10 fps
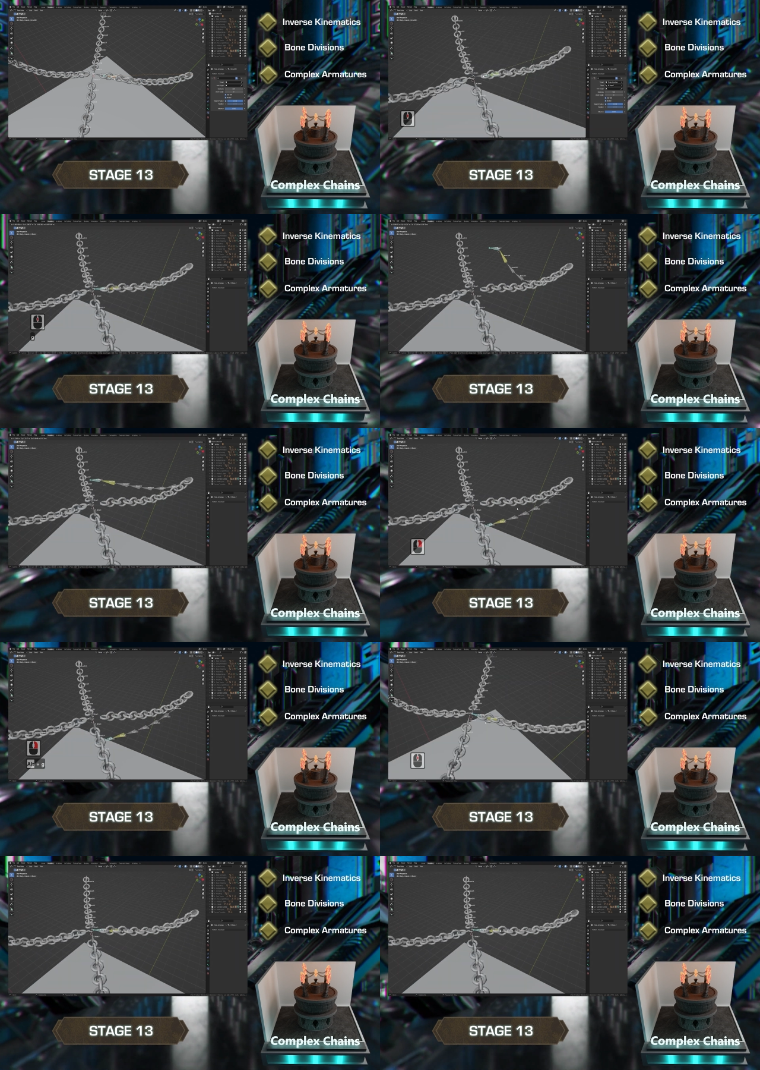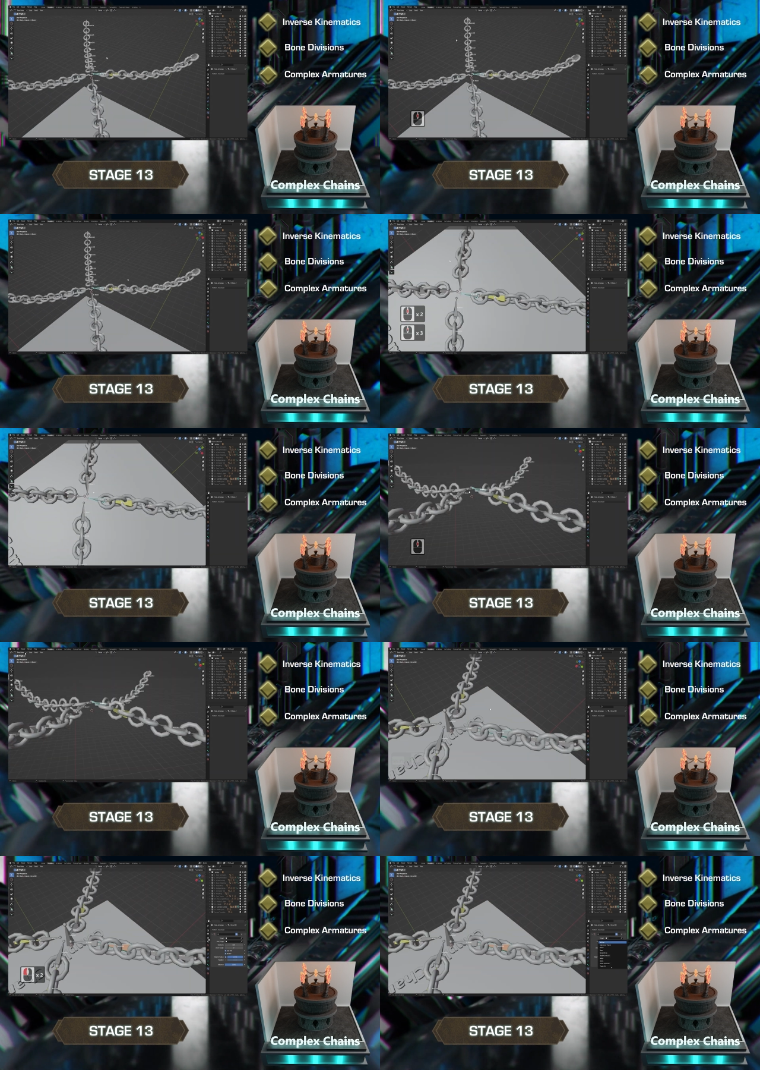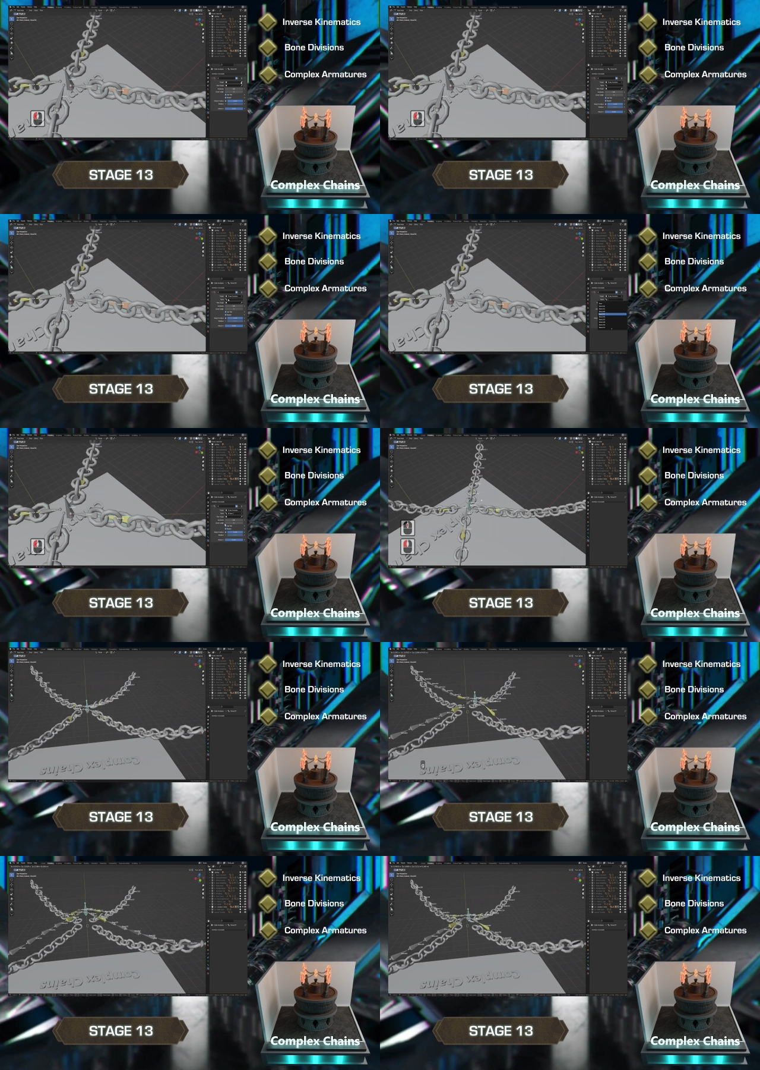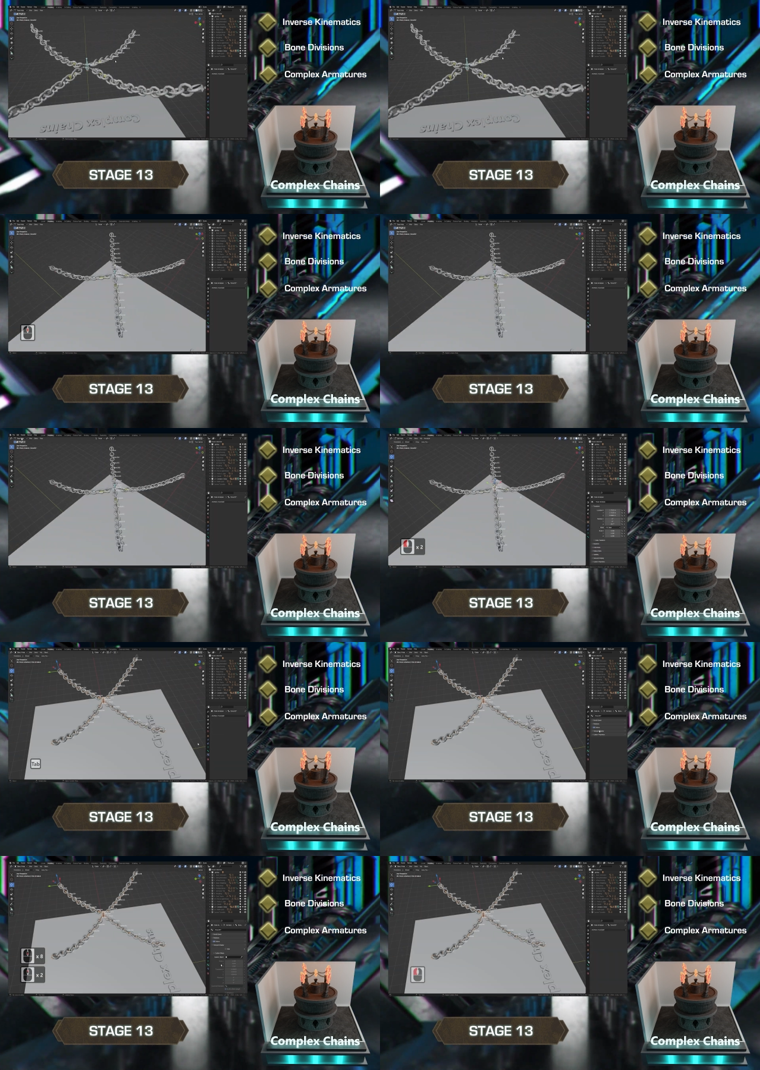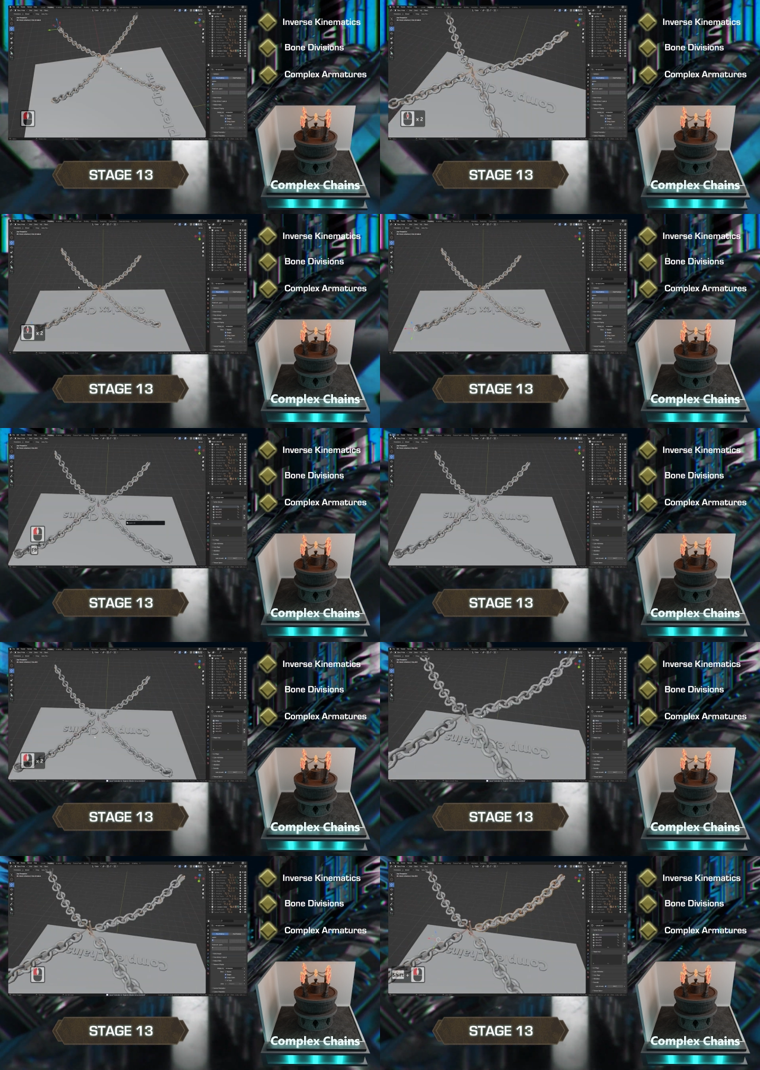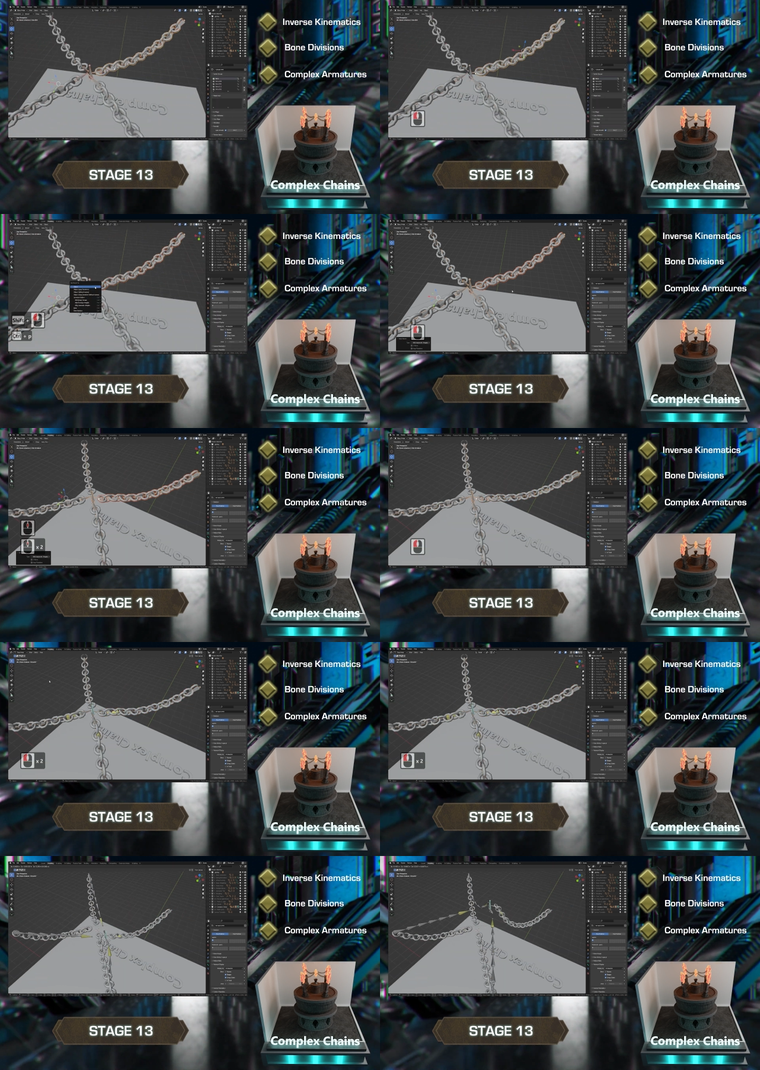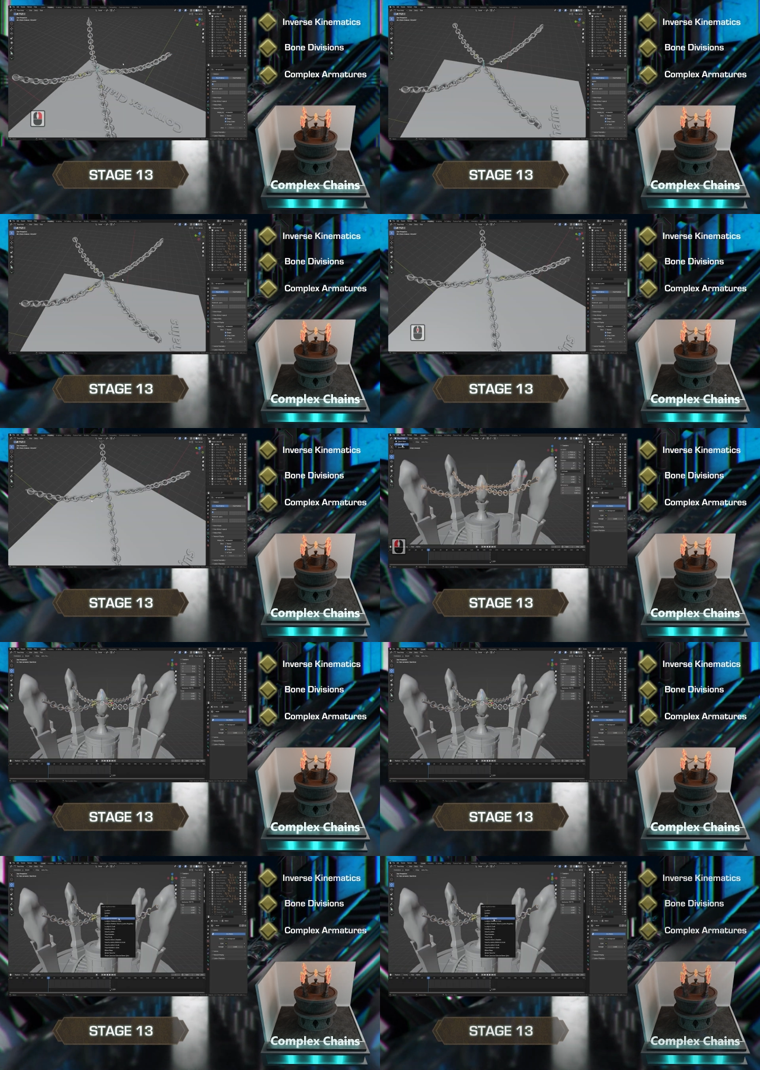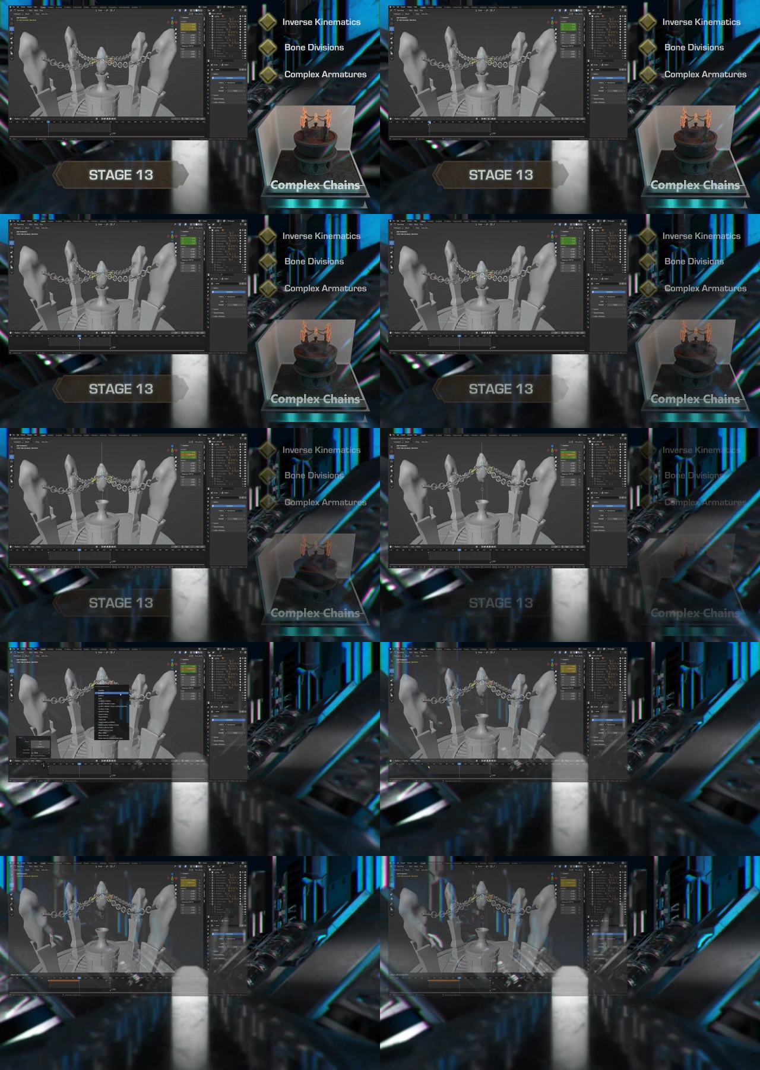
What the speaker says: [unreadable: no face in view]